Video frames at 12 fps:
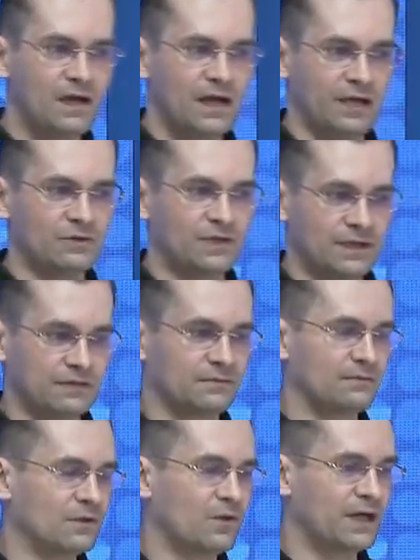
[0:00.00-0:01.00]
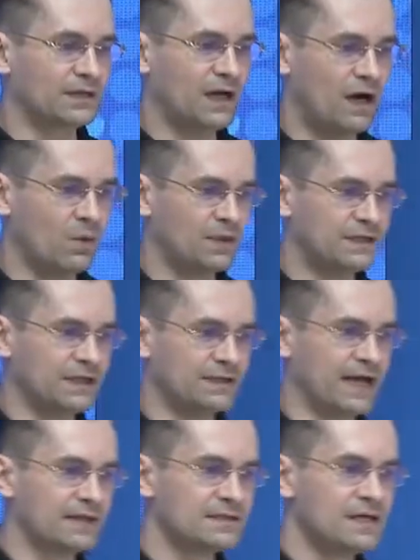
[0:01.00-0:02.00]
and you can look at how we did
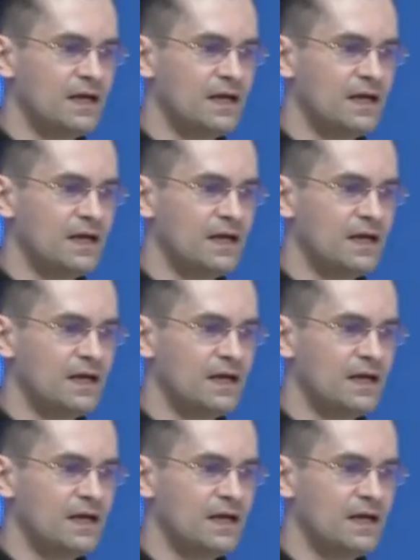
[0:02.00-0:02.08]
that.